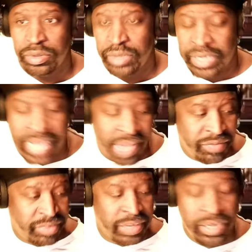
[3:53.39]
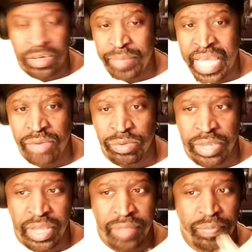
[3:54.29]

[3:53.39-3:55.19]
He haven't seen the battle yet.